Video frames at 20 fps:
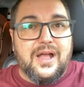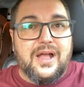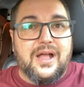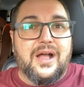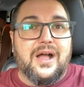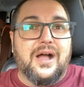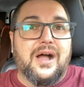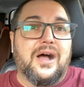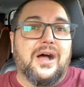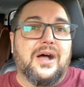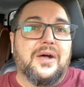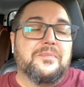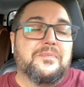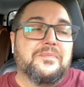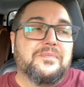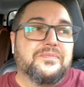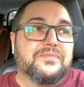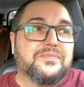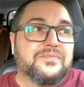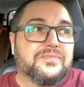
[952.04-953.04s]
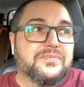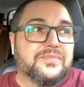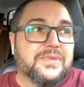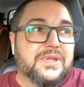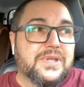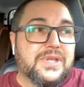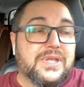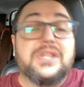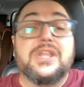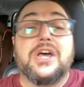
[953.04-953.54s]

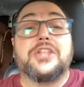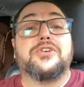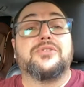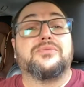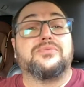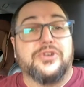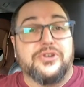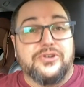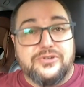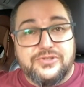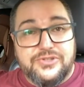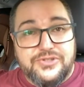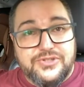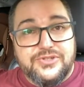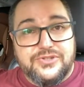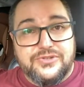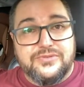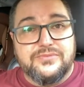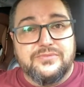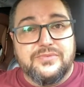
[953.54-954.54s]
In other words,